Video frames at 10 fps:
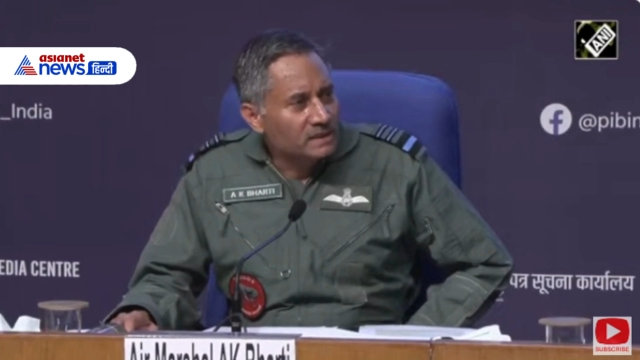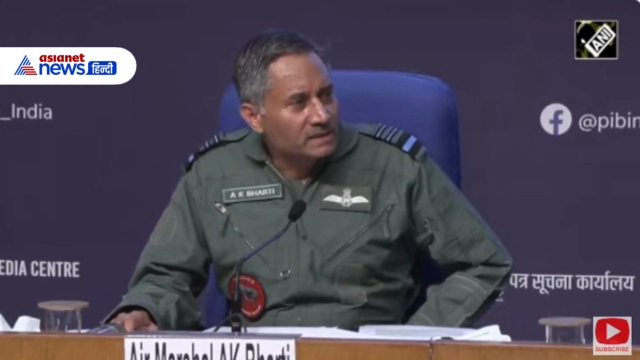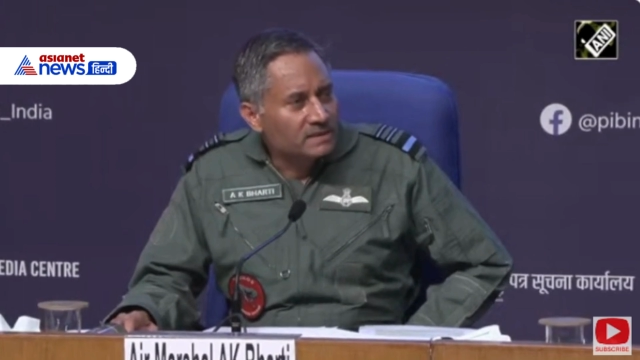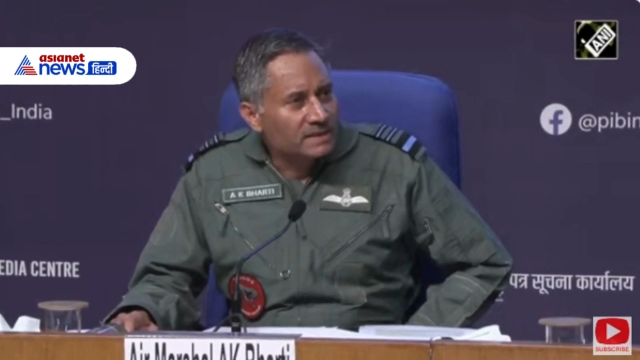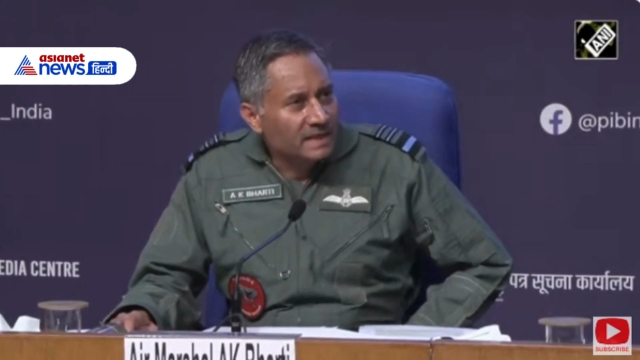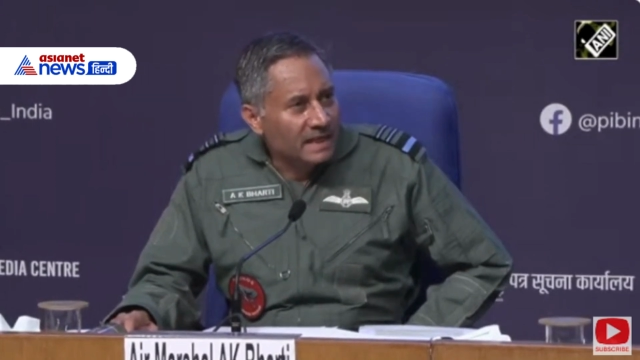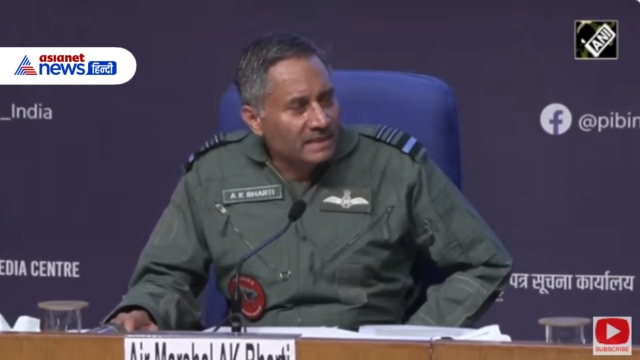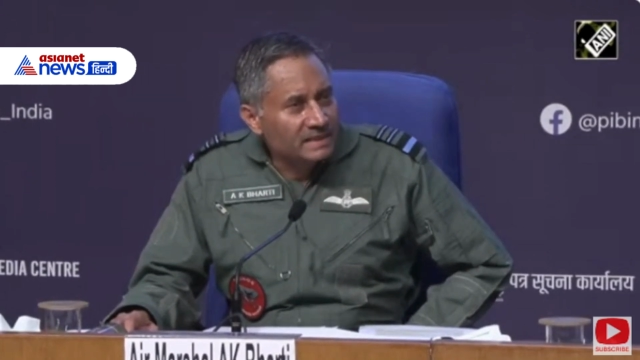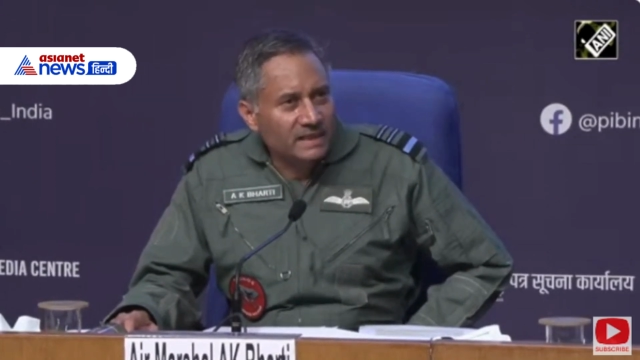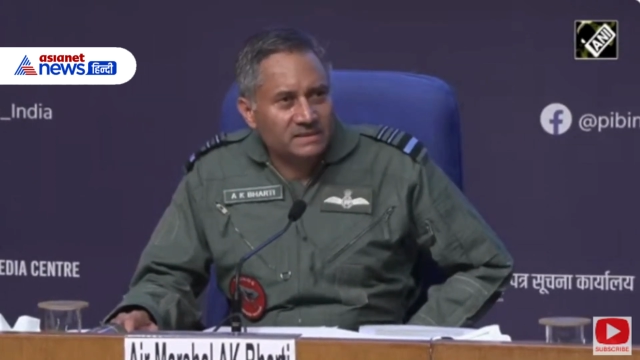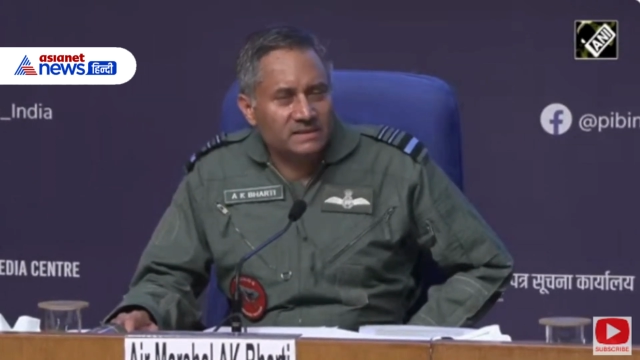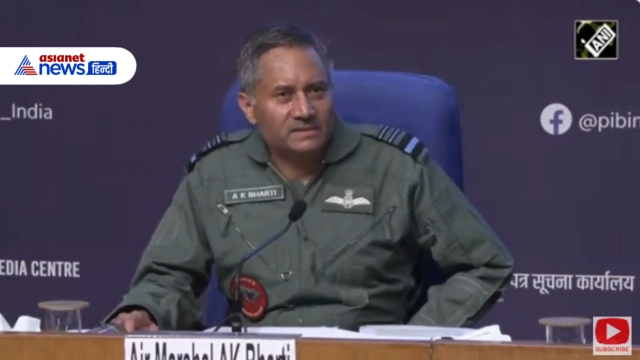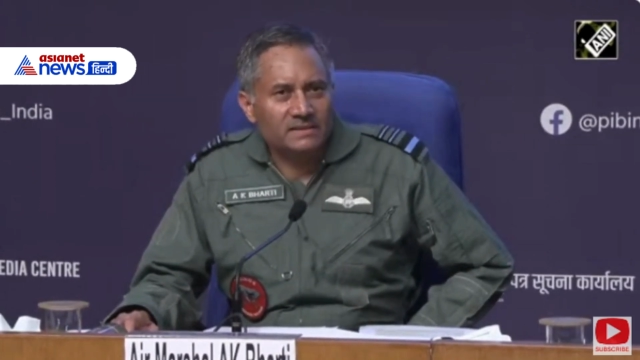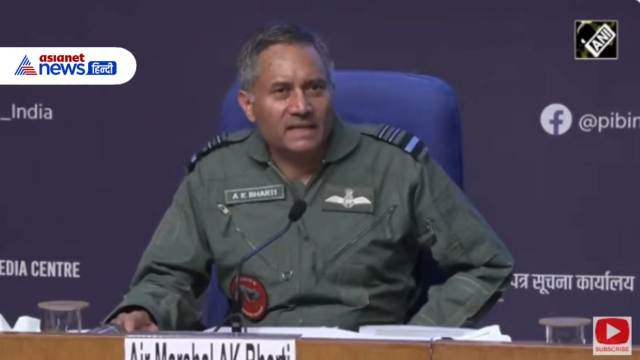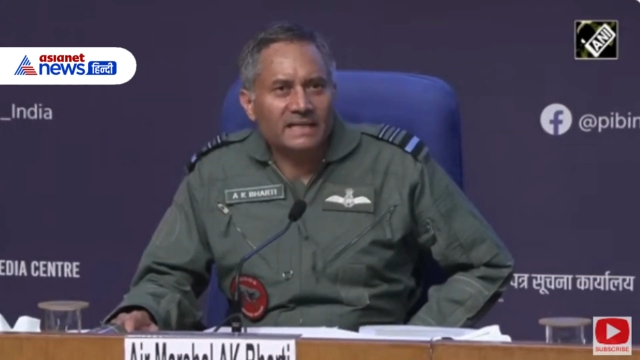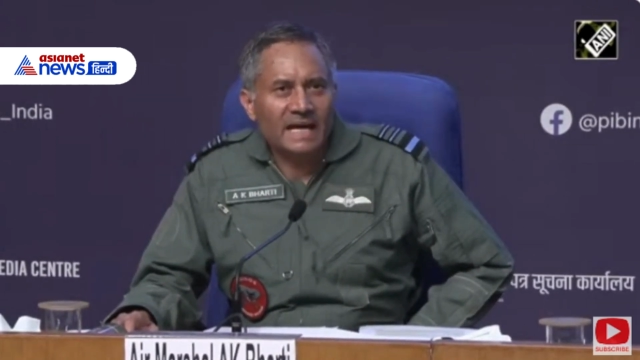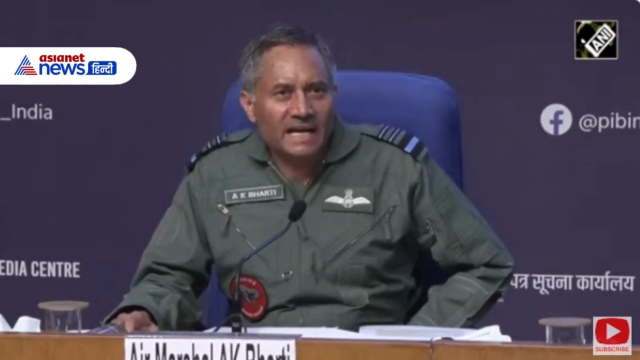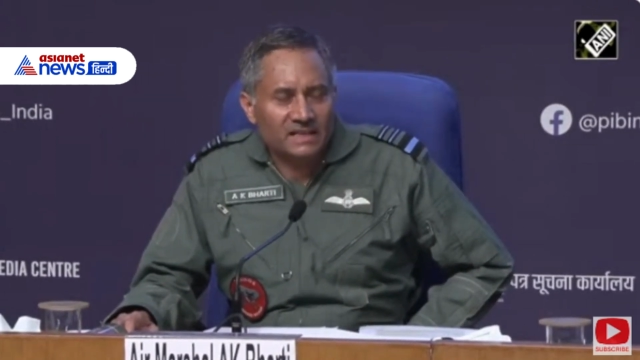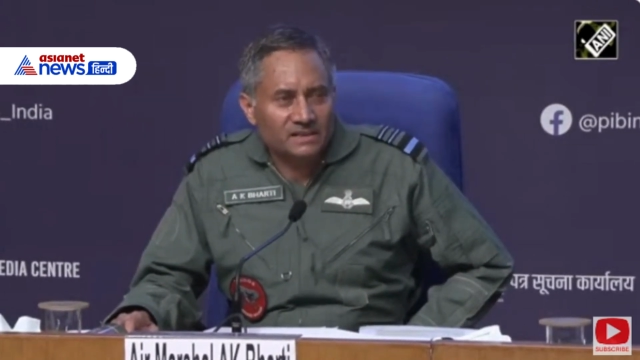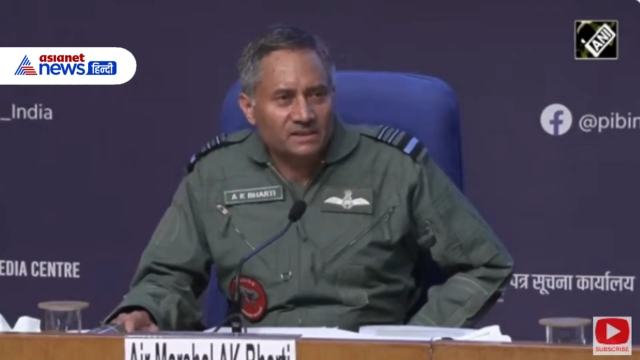these relentless
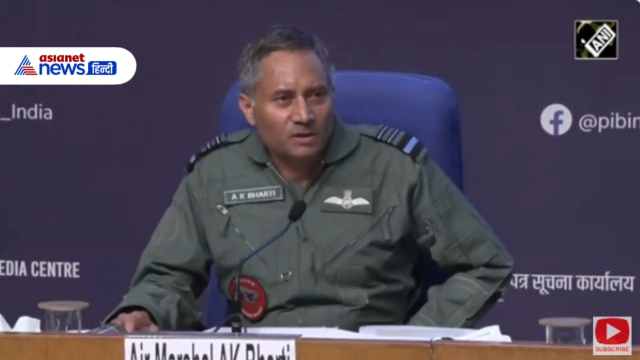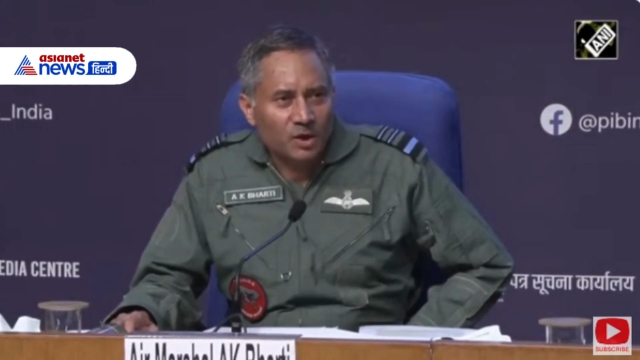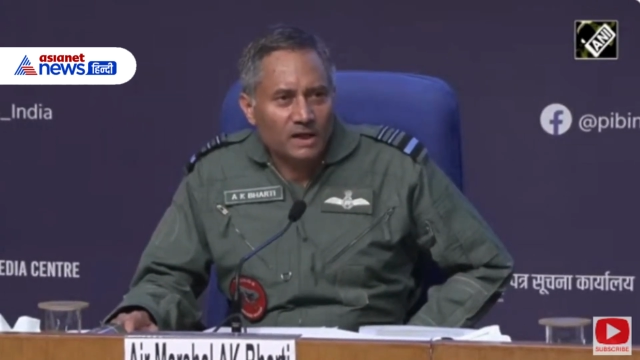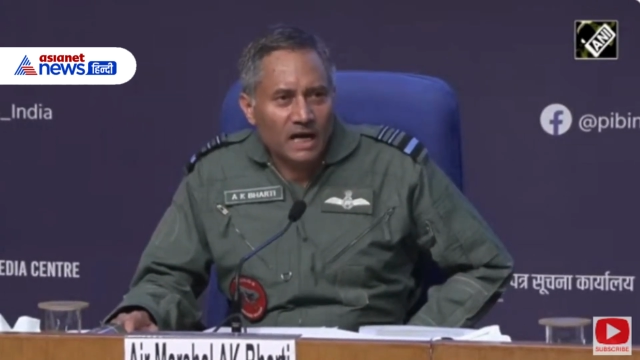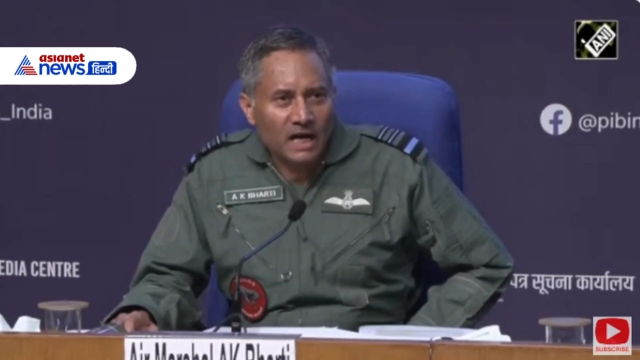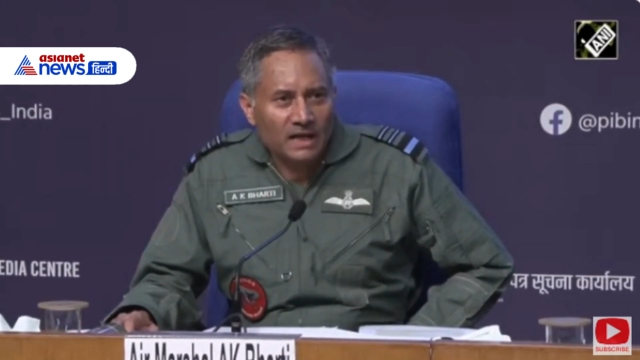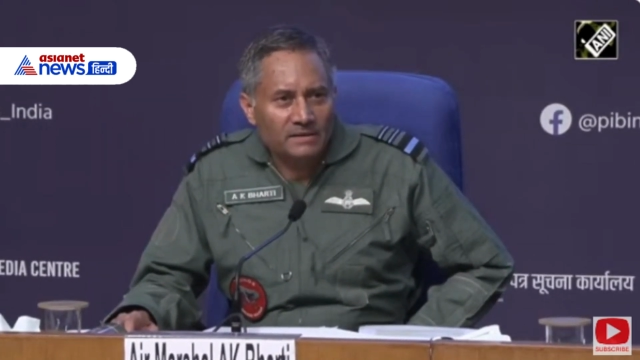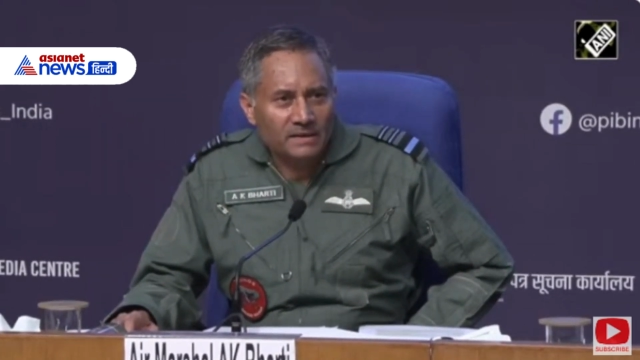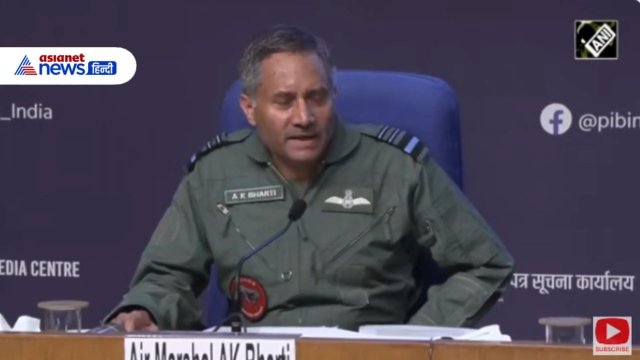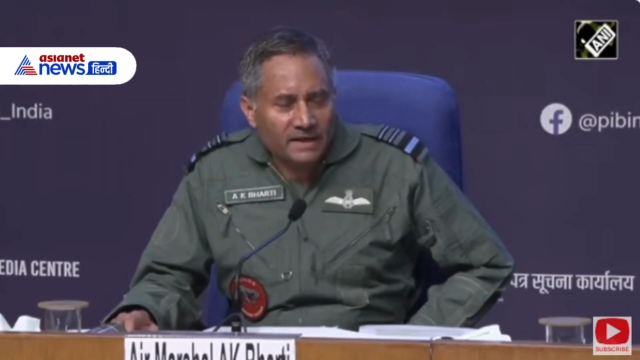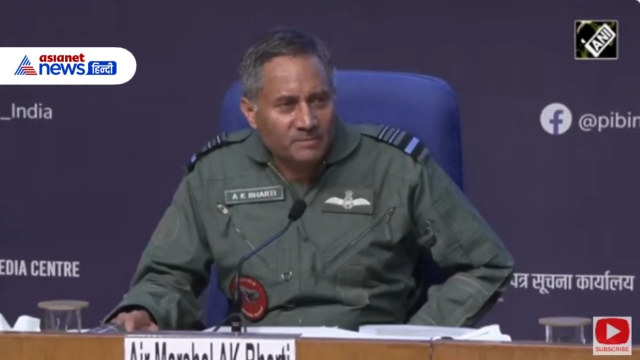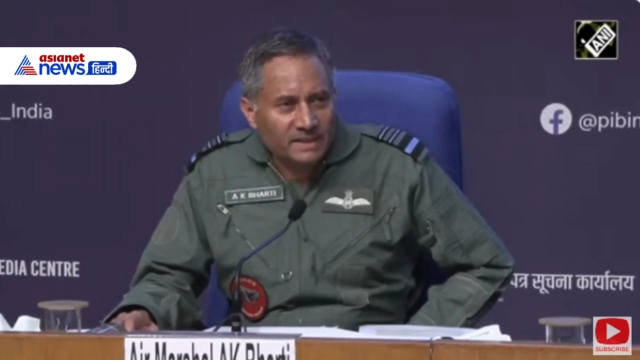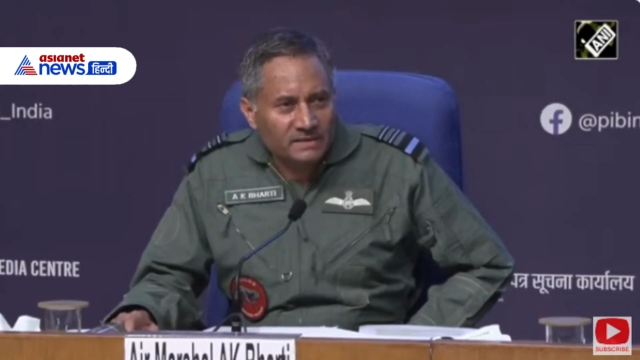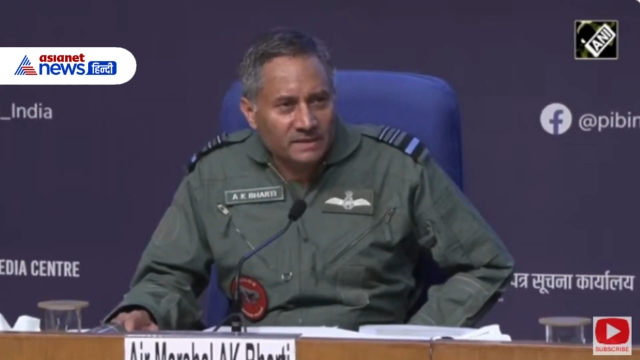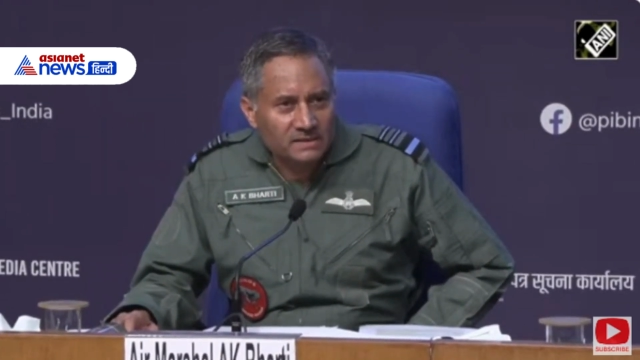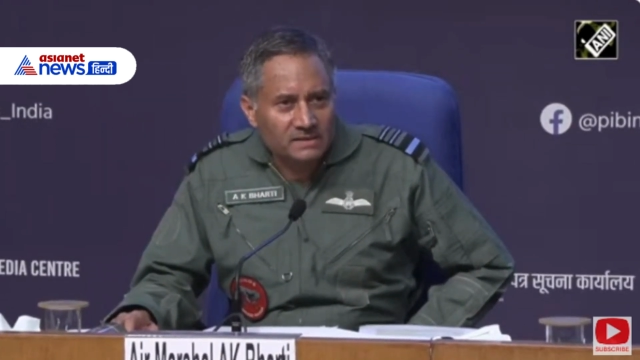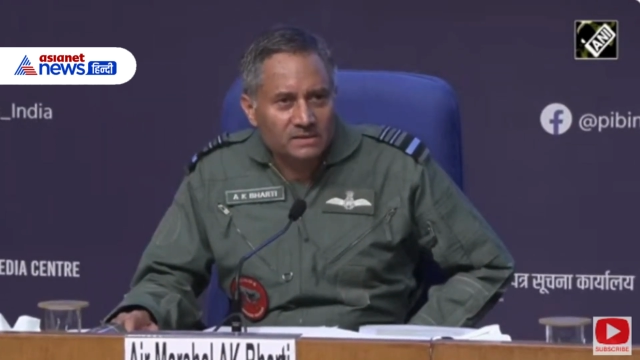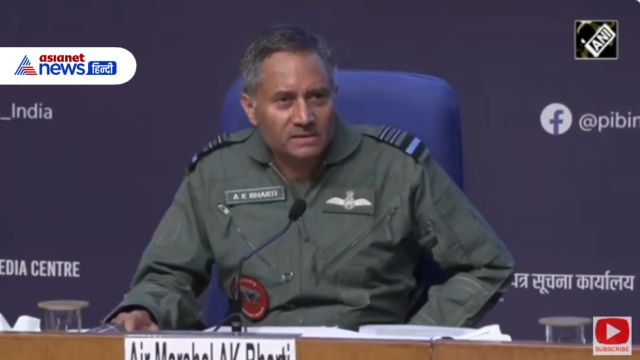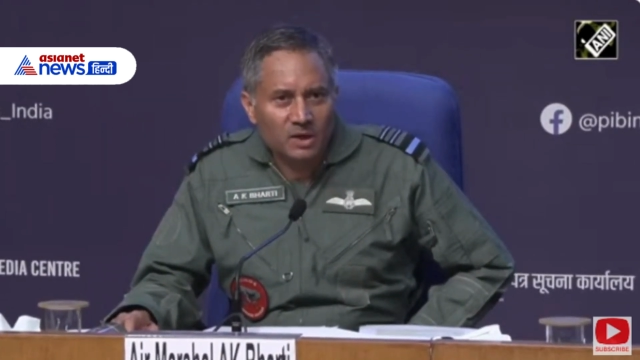attacks on our air bases,